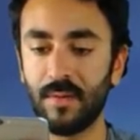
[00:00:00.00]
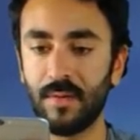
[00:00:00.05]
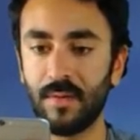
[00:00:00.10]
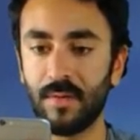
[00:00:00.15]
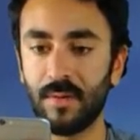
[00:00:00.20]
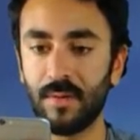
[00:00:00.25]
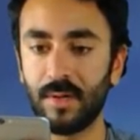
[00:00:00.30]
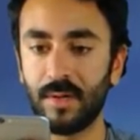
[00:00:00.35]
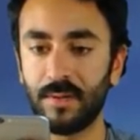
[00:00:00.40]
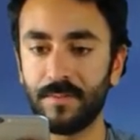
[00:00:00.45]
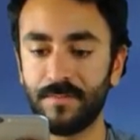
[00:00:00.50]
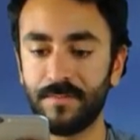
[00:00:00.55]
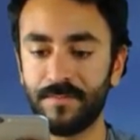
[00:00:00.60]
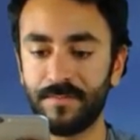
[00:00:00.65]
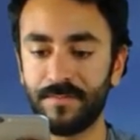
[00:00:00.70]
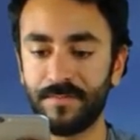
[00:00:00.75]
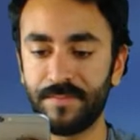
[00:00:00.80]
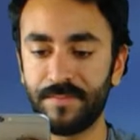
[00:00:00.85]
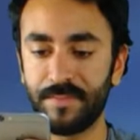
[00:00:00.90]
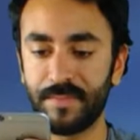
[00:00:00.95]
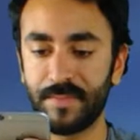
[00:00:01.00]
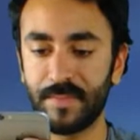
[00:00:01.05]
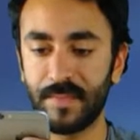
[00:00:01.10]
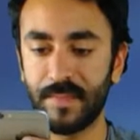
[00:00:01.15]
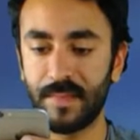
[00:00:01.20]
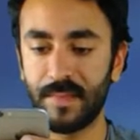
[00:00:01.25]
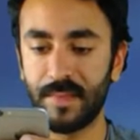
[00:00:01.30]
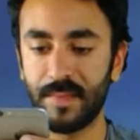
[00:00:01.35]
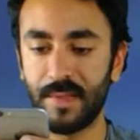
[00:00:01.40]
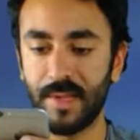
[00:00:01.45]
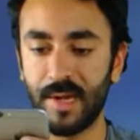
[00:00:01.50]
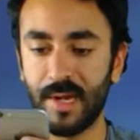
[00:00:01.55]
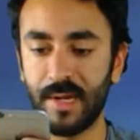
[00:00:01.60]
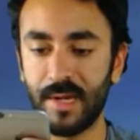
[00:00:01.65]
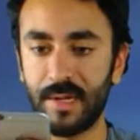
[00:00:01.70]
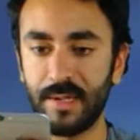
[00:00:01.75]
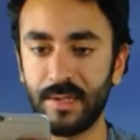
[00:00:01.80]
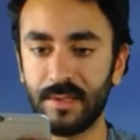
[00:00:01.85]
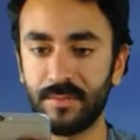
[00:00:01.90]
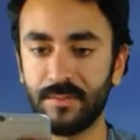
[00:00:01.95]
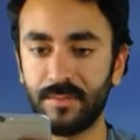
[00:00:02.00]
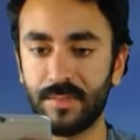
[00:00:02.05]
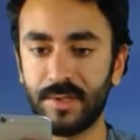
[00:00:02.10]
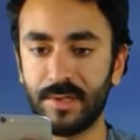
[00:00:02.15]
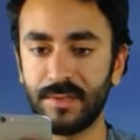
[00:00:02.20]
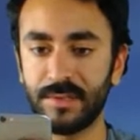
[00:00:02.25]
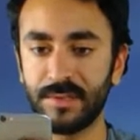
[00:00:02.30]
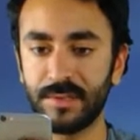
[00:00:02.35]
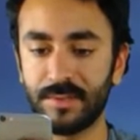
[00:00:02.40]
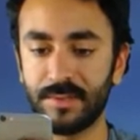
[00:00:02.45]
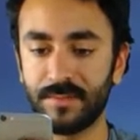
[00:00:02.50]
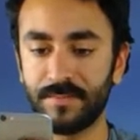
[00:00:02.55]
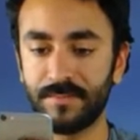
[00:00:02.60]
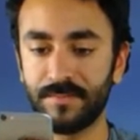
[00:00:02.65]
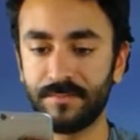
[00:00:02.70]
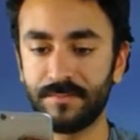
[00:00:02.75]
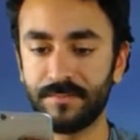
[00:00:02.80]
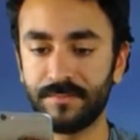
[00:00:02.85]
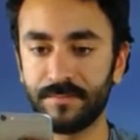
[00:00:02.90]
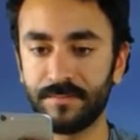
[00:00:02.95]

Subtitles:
Or nightmares,